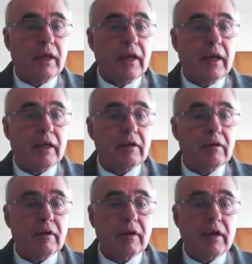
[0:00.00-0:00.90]

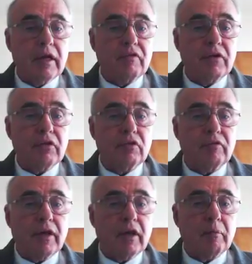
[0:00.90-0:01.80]
and, if it is
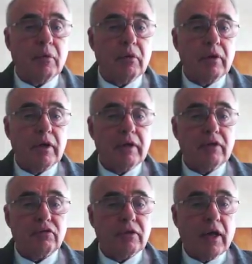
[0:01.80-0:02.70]
available,
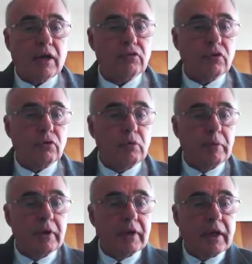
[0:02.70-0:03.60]
the stock's
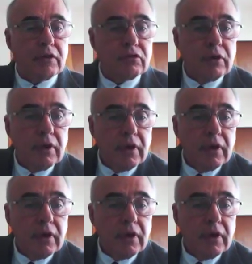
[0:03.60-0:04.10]
group index.